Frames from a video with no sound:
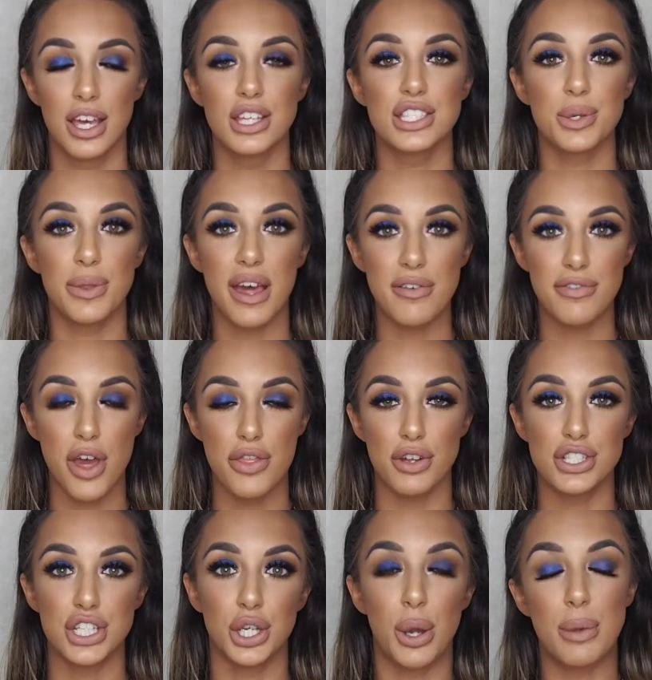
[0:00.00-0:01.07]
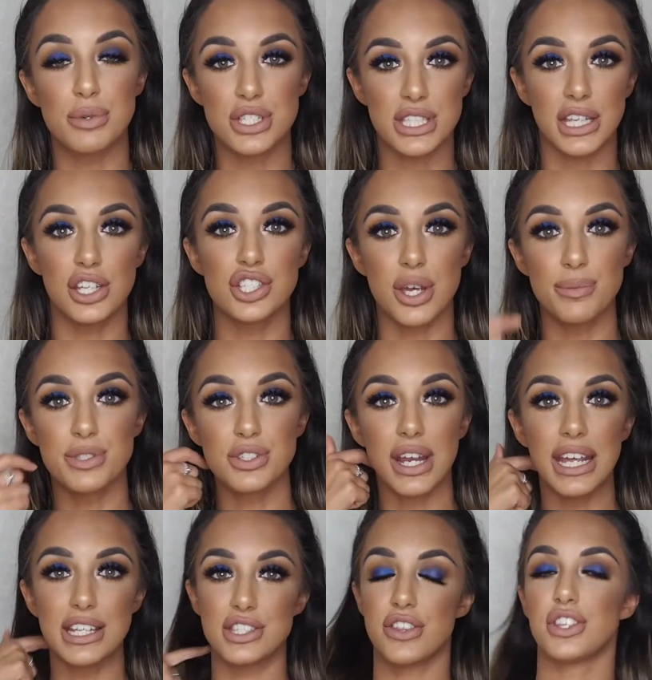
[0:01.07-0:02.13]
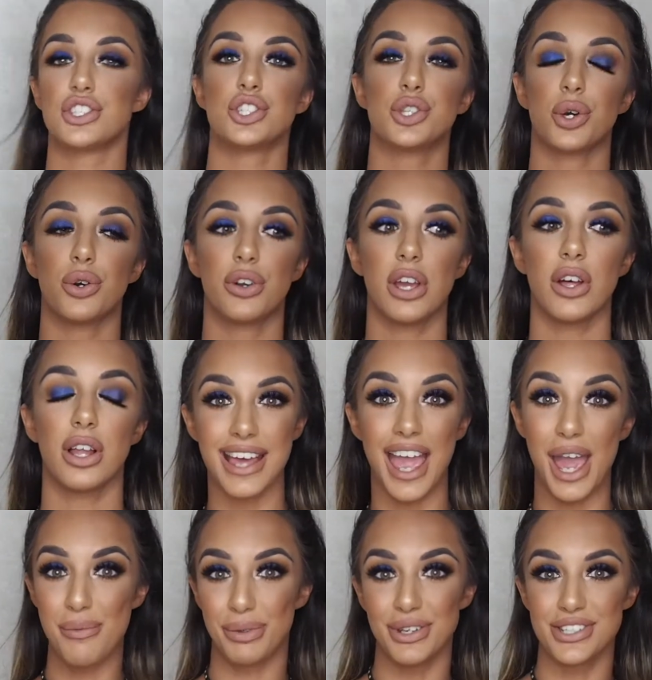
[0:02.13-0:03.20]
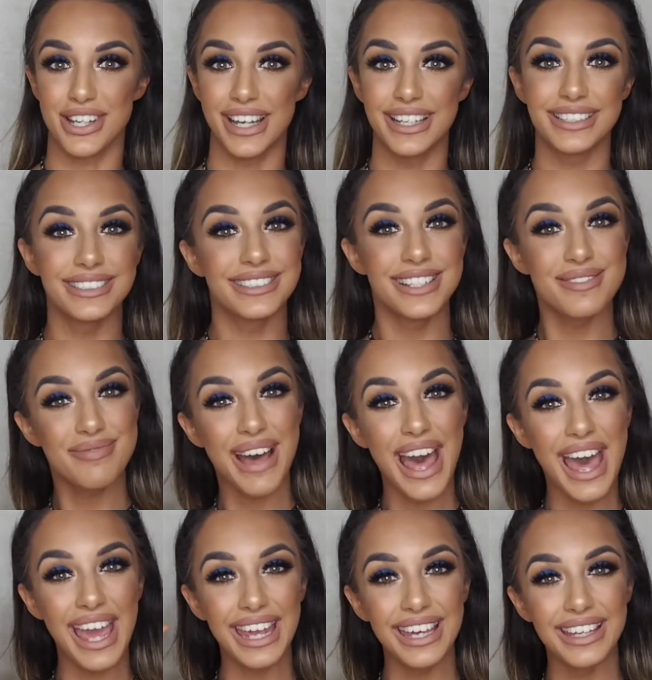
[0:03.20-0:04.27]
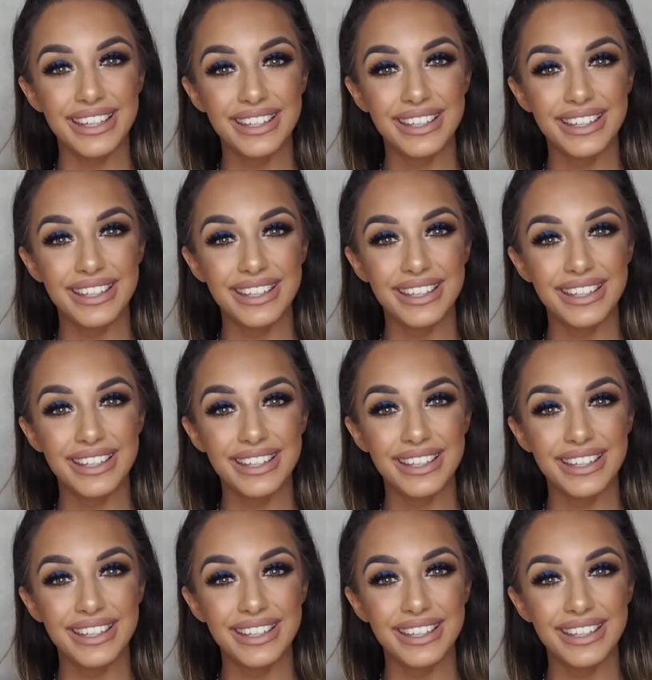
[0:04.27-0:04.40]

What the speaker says: So without further ado, I'm just going to jump straight into the tutorial. I hope you enjoy it. Bye!